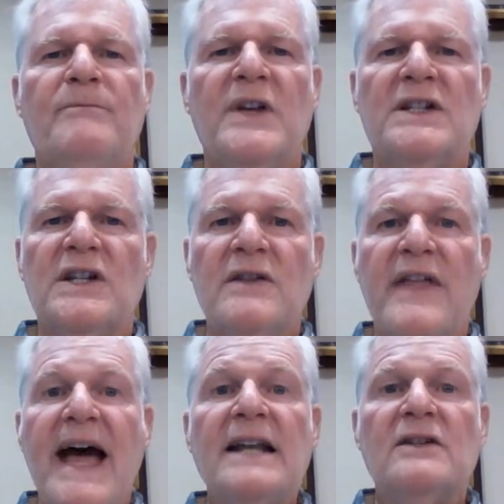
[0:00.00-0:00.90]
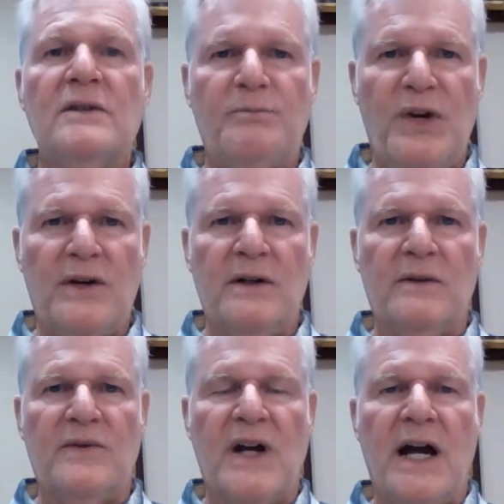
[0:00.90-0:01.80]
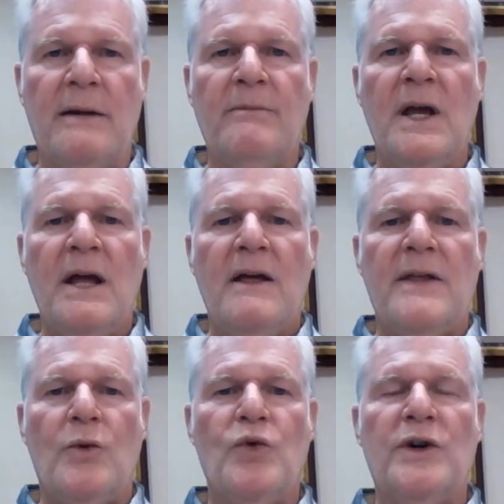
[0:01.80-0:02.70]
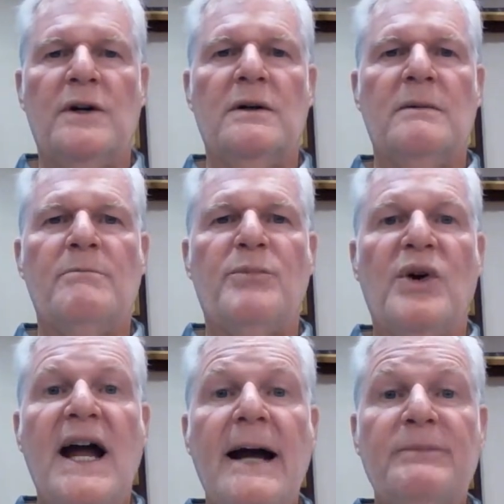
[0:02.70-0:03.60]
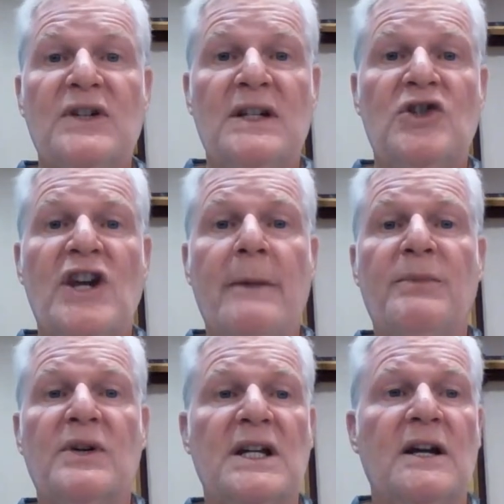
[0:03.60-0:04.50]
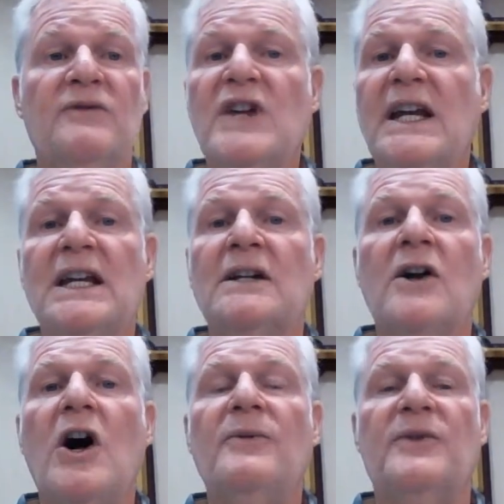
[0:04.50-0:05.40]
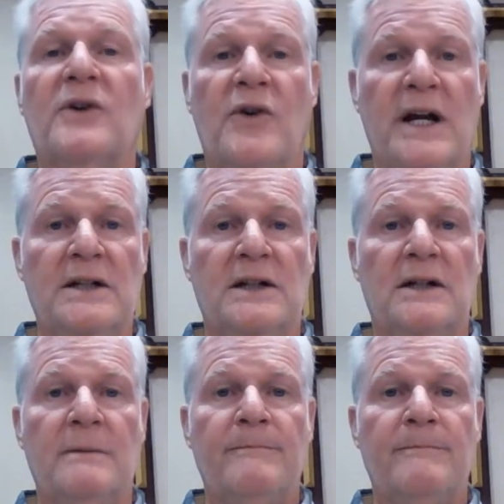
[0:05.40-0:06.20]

It's in that period of time that we're perhaps in jeopardy of taking it all for granted